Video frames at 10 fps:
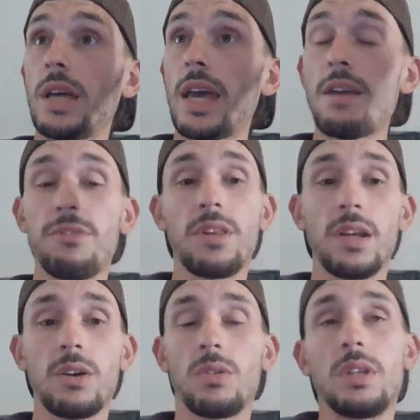everything
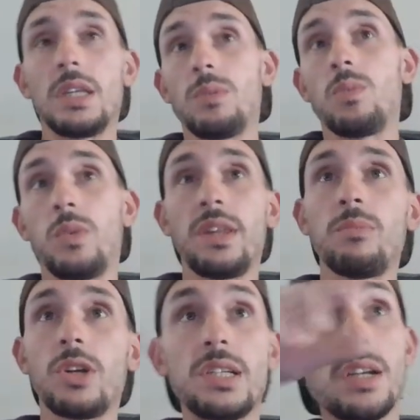else, within
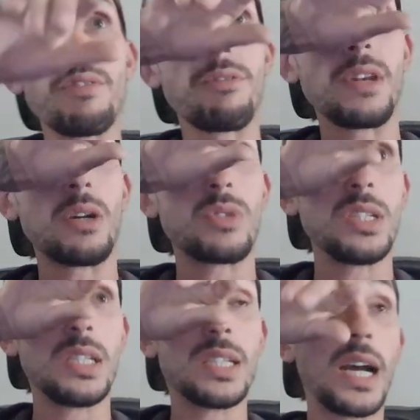reason, everything else
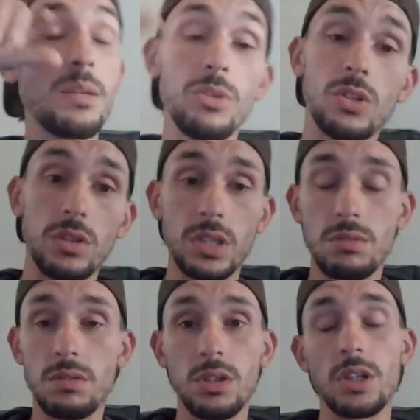is the same. You do
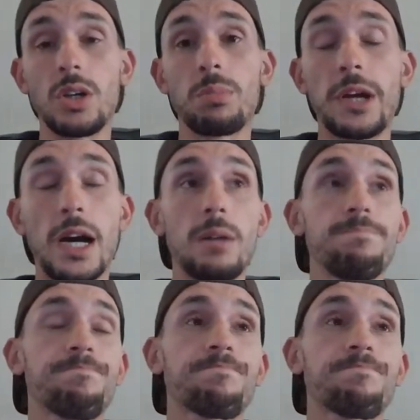your gob cut,